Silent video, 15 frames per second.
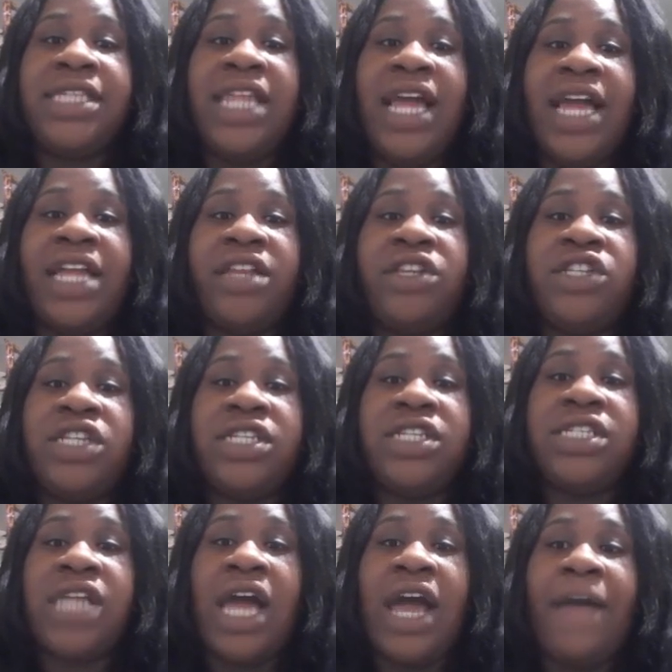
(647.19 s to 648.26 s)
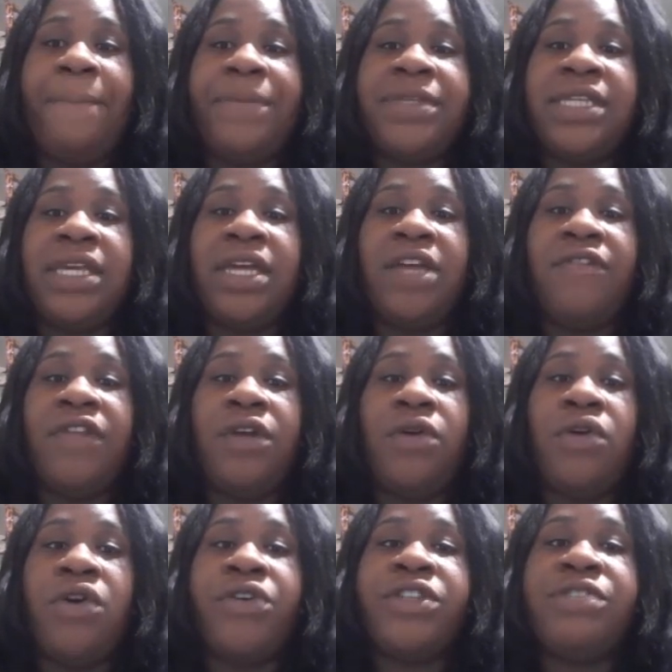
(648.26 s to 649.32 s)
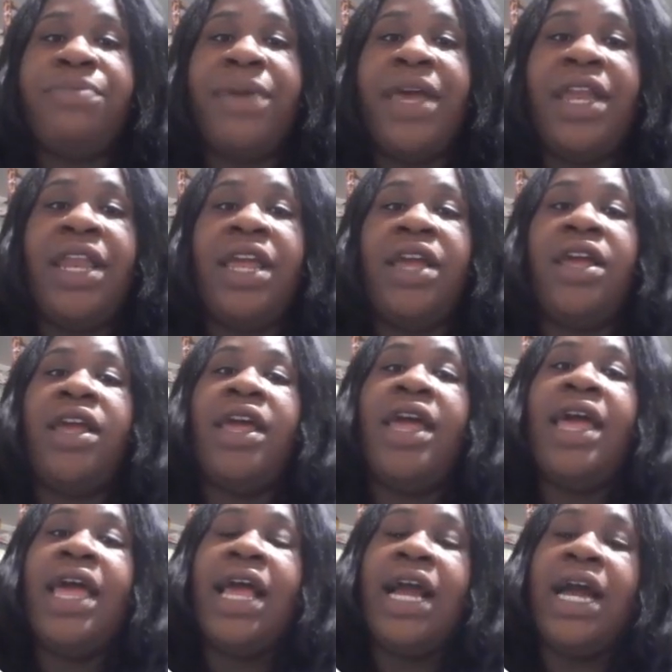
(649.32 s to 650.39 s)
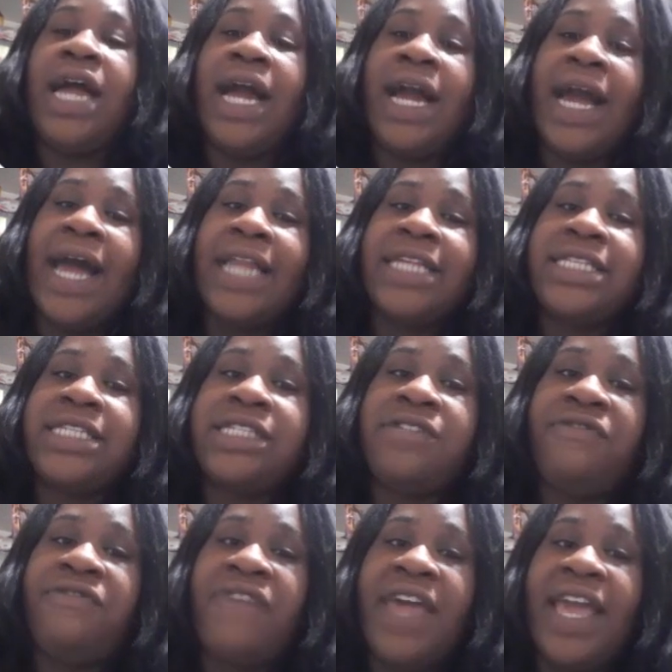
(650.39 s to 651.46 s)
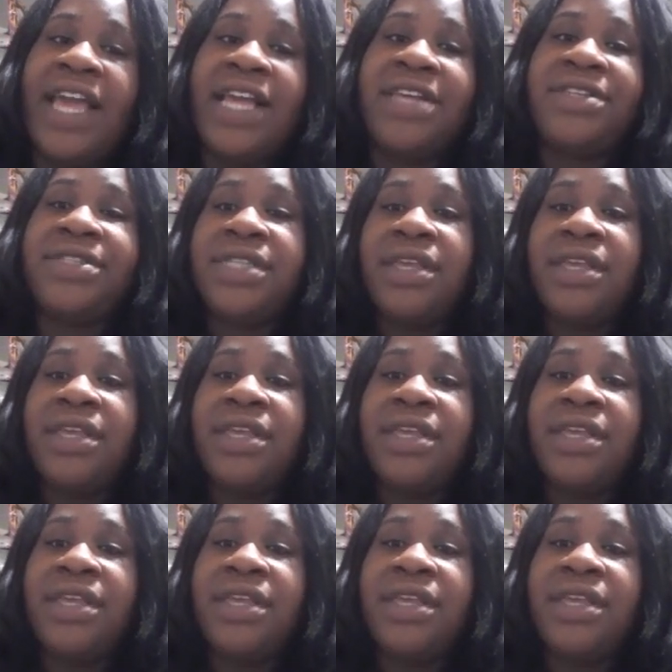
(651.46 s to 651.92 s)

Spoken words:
not just the opposite of the corresponding glycolysis phase.